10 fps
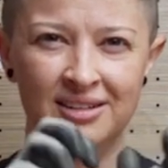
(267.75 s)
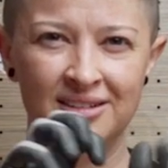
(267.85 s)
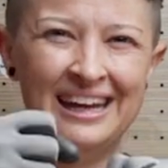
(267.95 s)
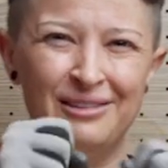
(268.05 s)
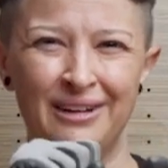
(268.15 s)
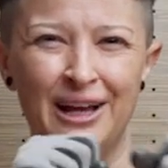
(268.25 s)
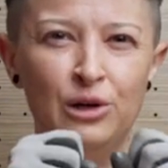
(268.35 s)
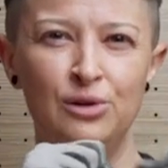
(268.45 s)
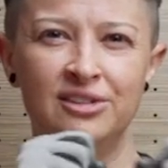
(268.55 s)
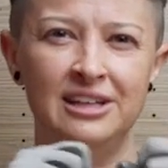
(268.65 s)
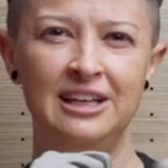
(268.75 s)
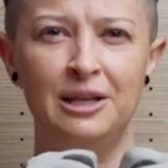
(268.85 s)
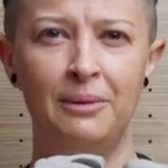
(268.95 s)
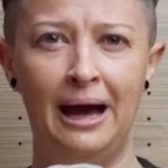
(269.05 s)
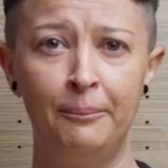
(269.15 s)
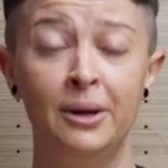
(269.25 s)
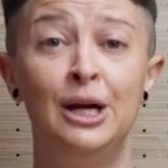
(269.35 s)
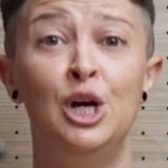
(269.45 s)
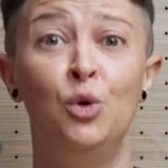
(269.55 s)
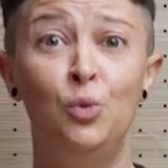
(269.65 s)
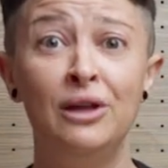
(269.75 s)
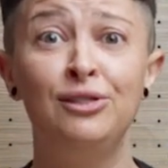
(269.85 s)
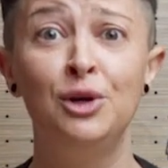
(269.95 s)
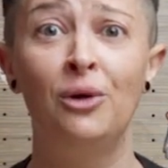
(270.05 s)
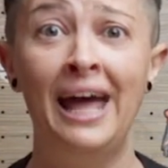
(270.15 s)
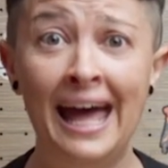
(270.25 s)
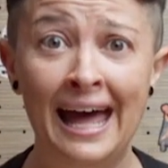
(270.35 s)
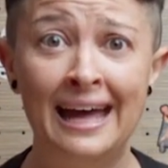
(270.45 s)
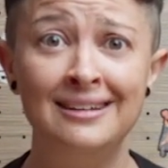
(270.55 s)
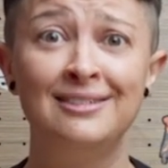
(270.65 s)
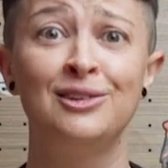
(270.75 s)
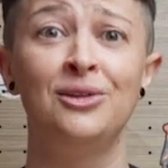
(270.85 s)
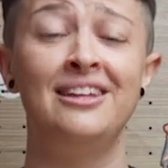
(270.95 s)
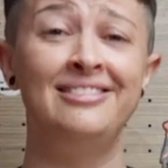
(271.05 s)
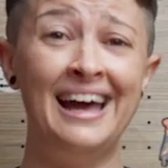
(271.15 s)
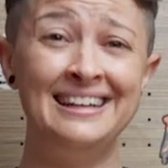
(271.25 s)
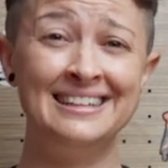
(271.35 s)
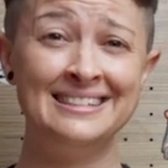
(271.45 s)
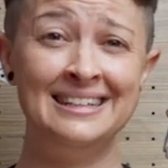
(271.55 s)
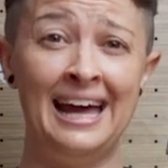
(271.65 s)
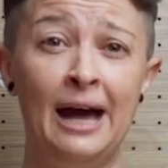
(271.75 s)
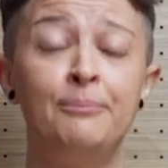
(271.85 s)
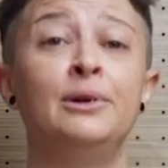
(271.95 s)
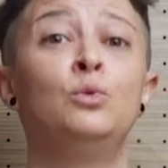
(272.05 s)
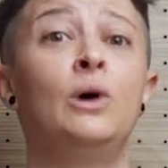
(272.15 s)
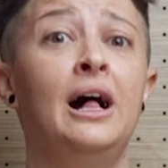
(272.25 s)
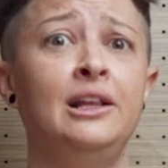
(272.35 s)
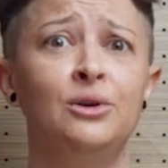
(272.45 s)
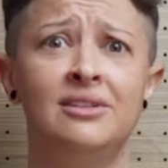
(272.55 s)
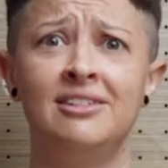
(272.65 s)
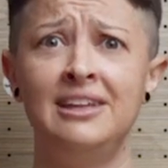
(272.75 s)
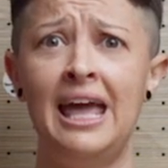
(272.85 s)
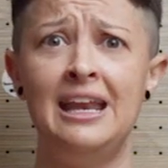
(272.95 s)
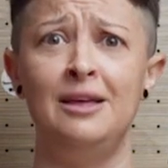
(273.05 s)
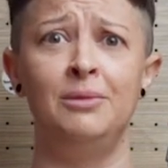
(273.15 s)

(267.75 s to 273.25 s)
It's kind of like loosening them up with your hand so that that doesn't happen while you're skating,